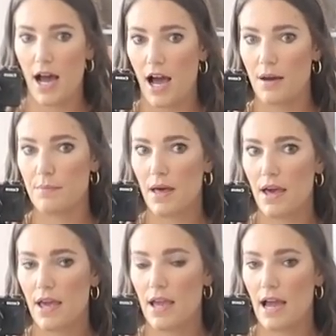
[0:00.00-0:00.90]

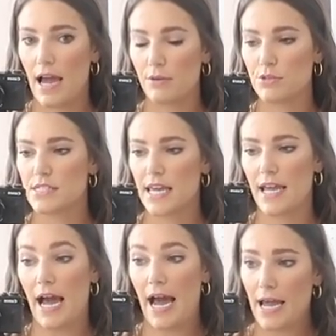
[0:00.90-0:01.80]
I would
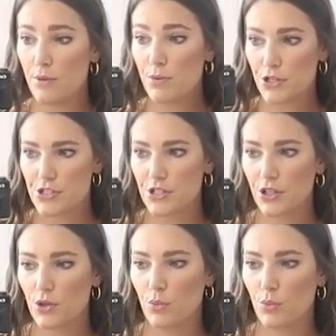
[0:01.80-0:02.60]
say I personally